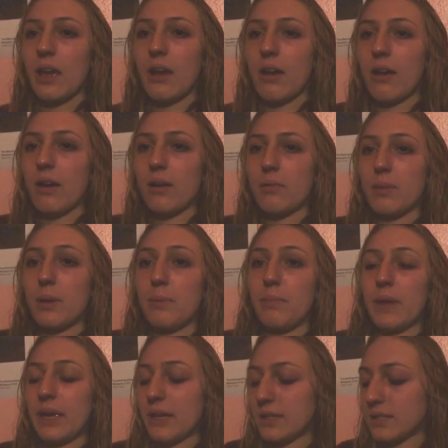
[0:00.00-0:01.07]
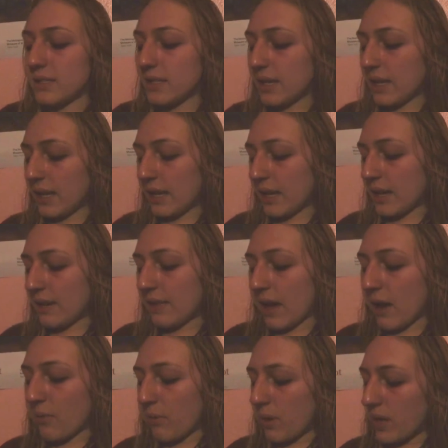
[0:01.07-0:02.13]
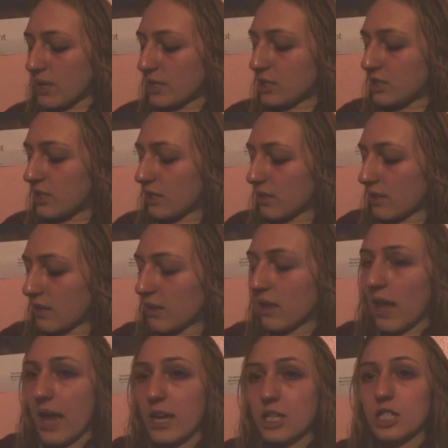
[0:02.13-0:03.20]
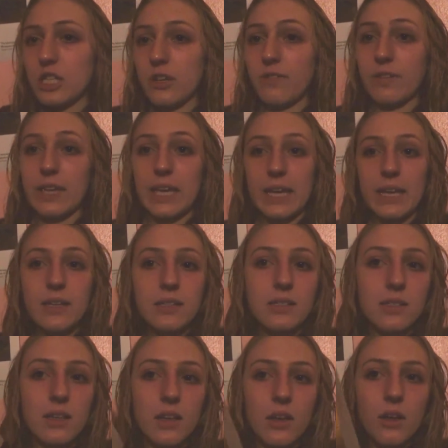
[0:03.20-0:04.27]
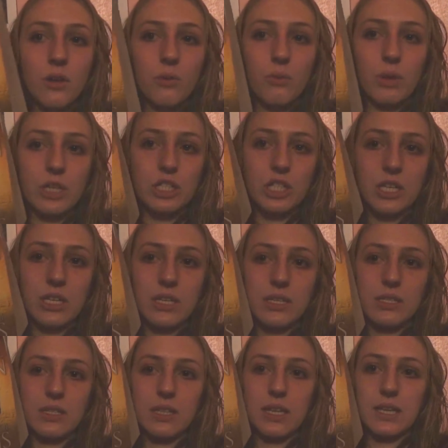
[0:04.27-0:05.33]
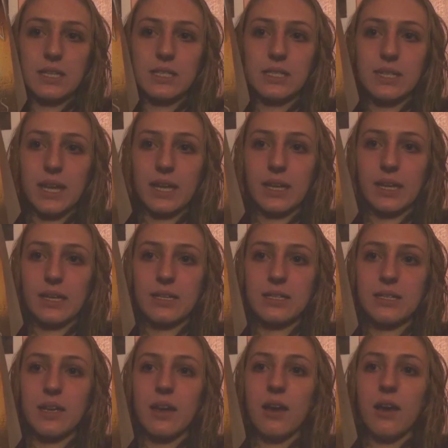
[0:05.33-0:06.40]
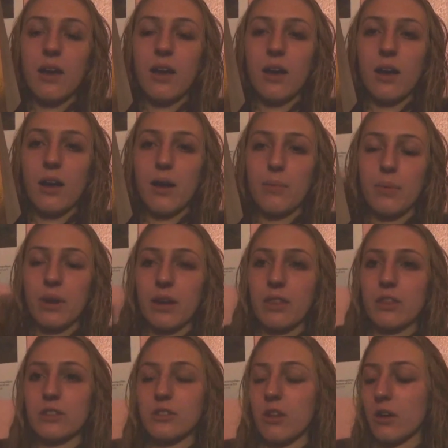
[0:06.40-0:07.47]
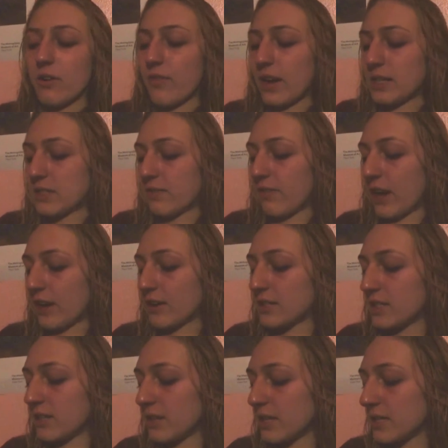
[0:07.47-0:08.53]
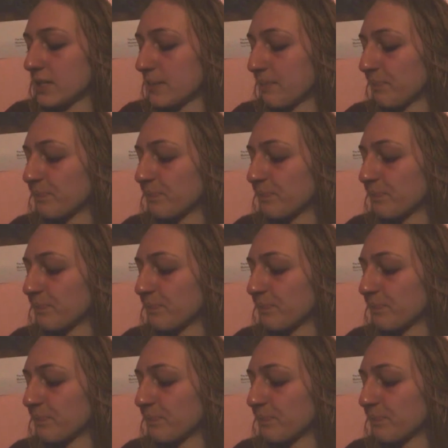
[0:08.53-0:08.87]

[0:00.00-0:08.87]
a bit, and that was Clash of Kings, which is the second, book in the Song of Ice and Fire series.